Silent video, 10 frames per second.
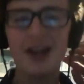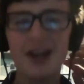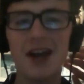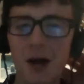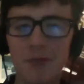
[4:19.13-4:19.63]
like
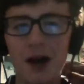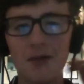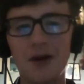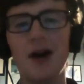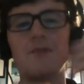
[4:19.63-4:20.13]

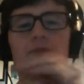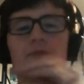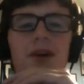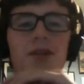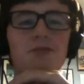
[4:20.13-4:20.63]

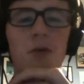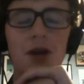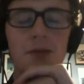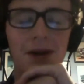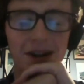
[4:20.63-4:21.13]
I'm
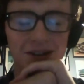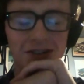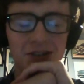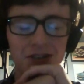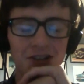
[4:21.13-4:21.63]
robbing a bank,
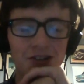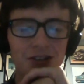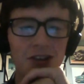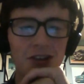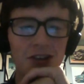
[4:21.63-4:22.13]
sort of thing
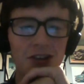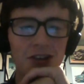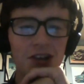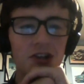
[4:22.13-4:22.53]
is. Mm.